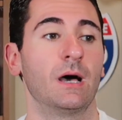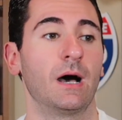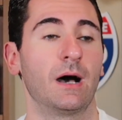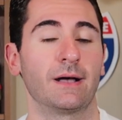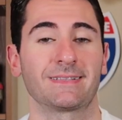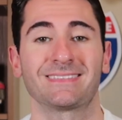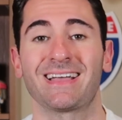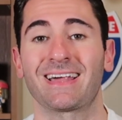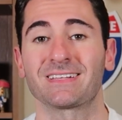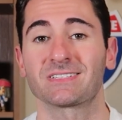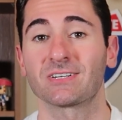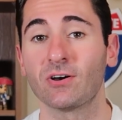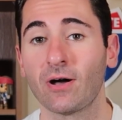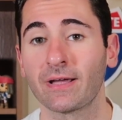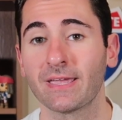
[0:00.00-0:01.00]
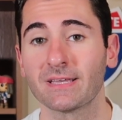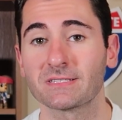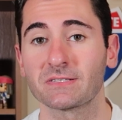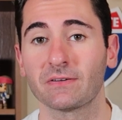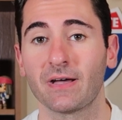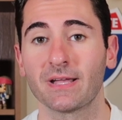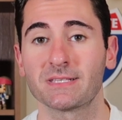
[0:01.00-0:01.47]
It's not as clunky as
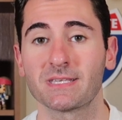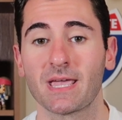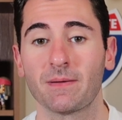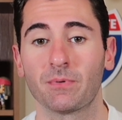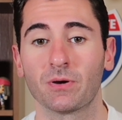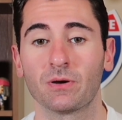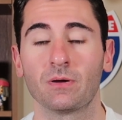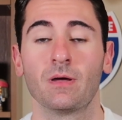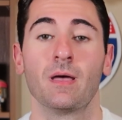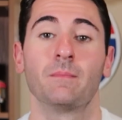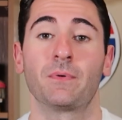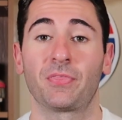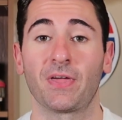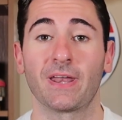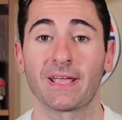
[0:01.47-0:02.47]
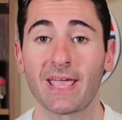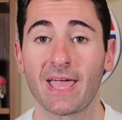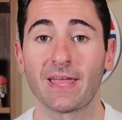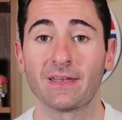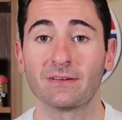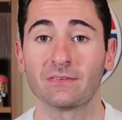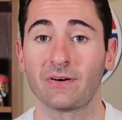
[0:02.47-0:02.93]
the lightsaber, but then
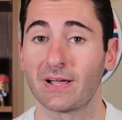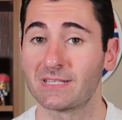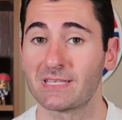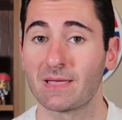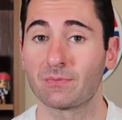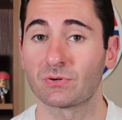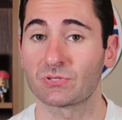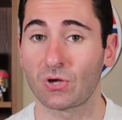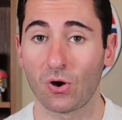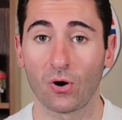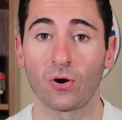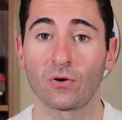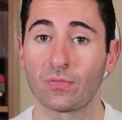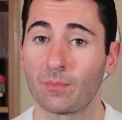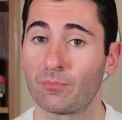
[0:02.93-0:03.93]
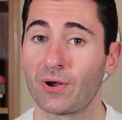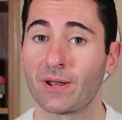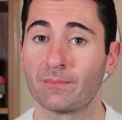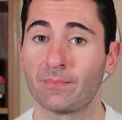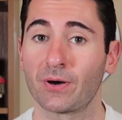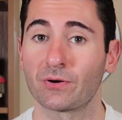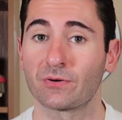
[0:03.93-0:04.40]
again, lightsabers are the bread
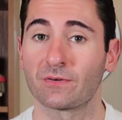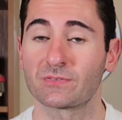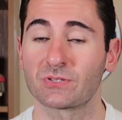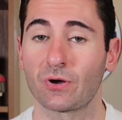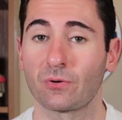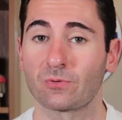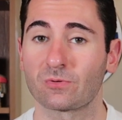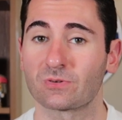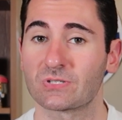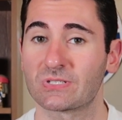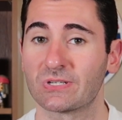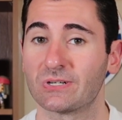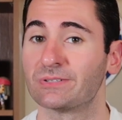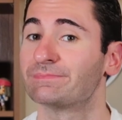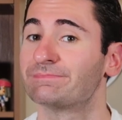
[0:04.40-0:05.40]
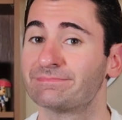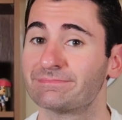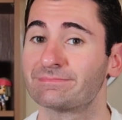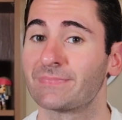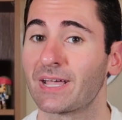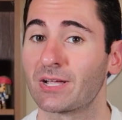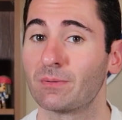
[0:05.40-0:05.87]
and butter of Star Wars, so
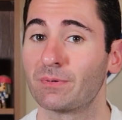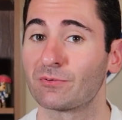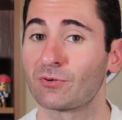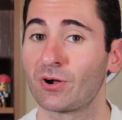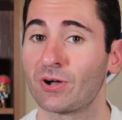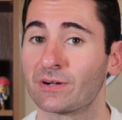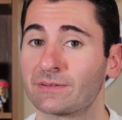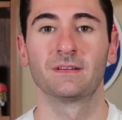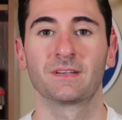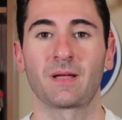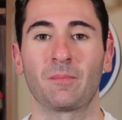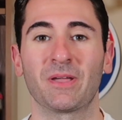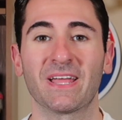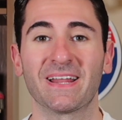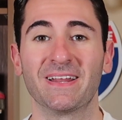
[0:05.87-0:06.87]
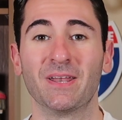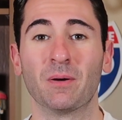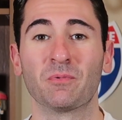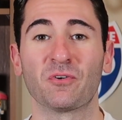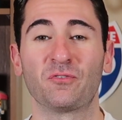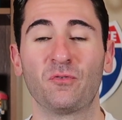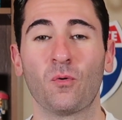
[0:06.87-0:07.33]
I could be wrong. Coming in at
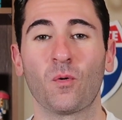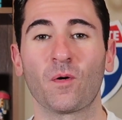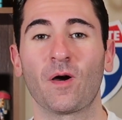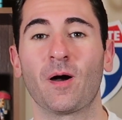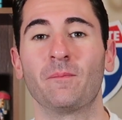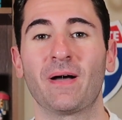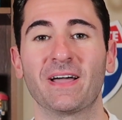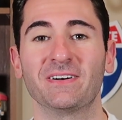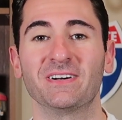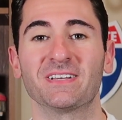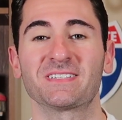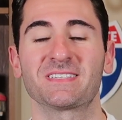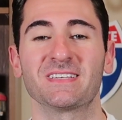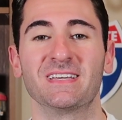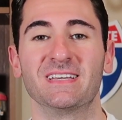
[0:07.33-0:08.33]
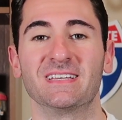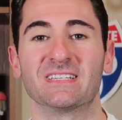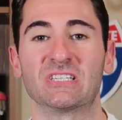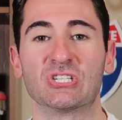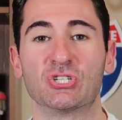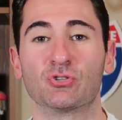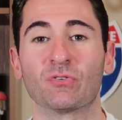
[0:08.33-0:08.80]
number 4 on my list
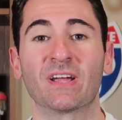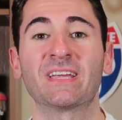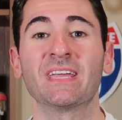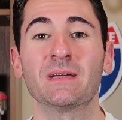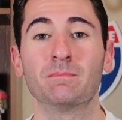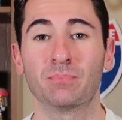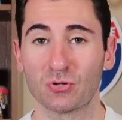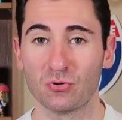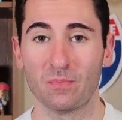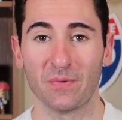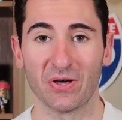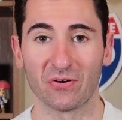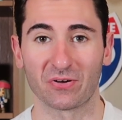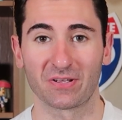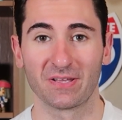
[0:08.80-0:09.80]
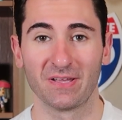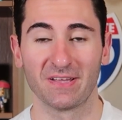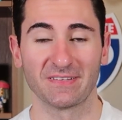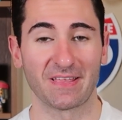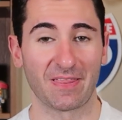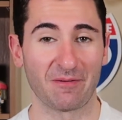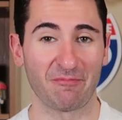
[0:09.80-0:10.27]
is drinking blue milk.
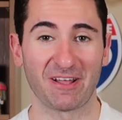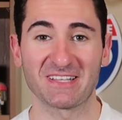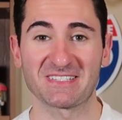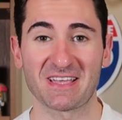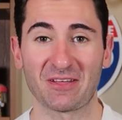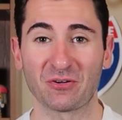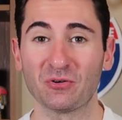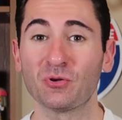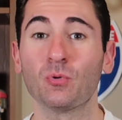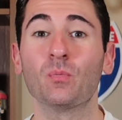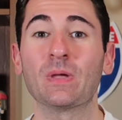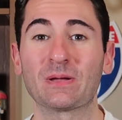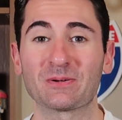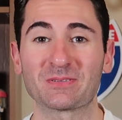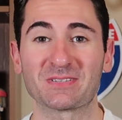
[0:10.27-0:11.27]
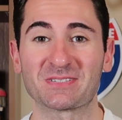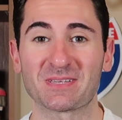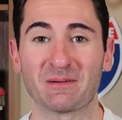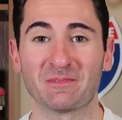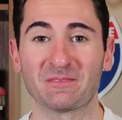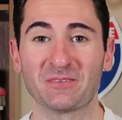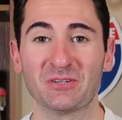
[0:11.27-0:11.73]
Now that might sound a little weird to
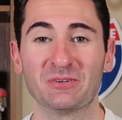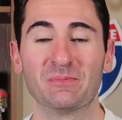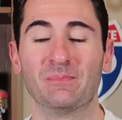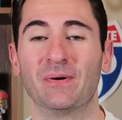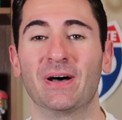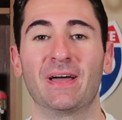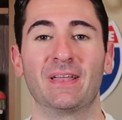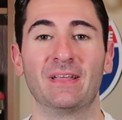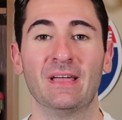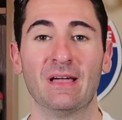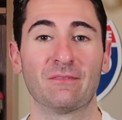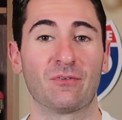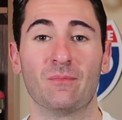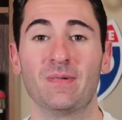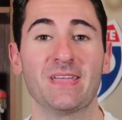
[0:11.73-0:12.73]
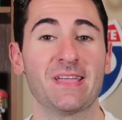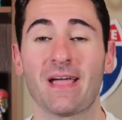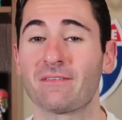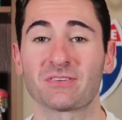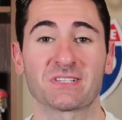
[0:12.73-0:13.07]
some of you, but for me, ever